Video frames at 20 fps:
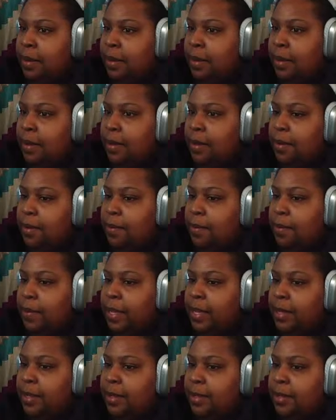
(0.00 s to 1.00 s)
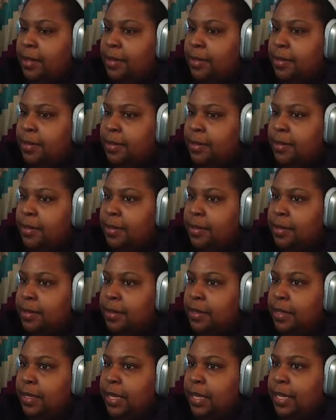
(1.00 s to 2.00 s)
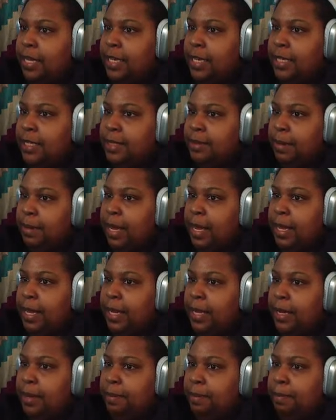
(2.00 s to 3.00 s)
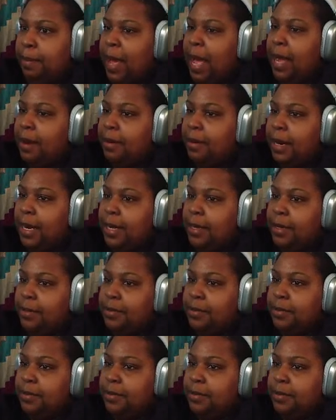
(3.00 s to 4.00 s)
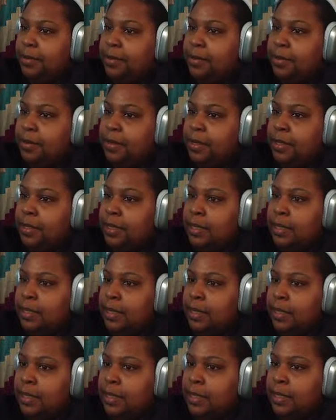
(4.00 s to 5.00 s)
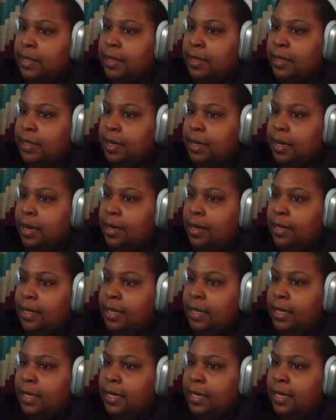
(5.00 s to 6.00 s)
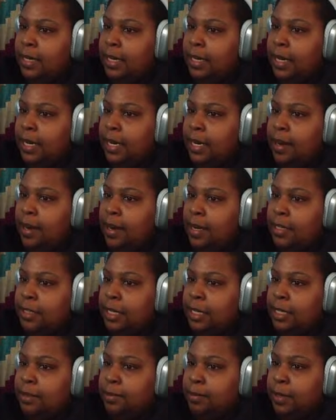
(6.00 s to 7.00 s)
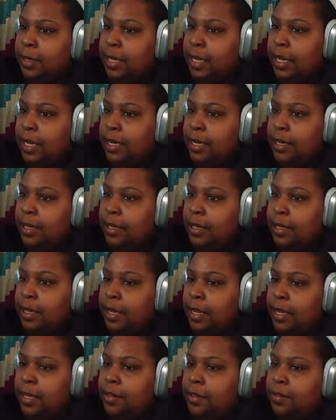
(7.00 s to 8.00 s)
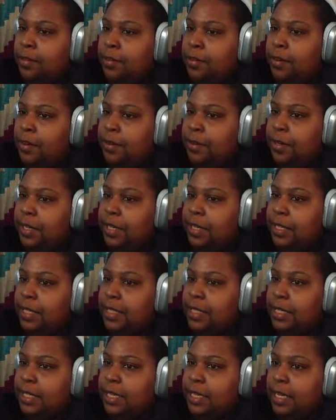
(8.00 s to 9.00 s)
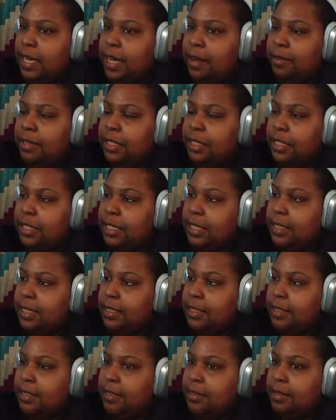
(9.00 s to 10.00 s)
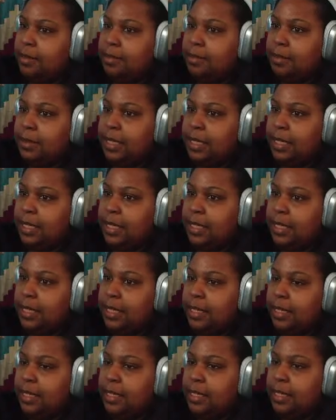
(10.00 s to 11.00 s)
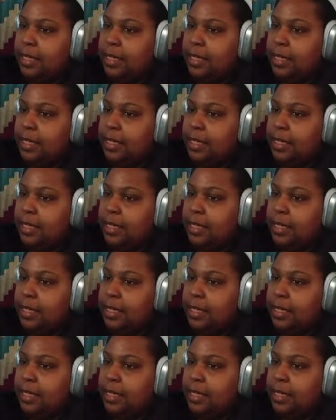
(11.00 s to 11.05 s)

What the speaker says: oh well, is my background color and contrast working? If you notice, I wish I could zoom in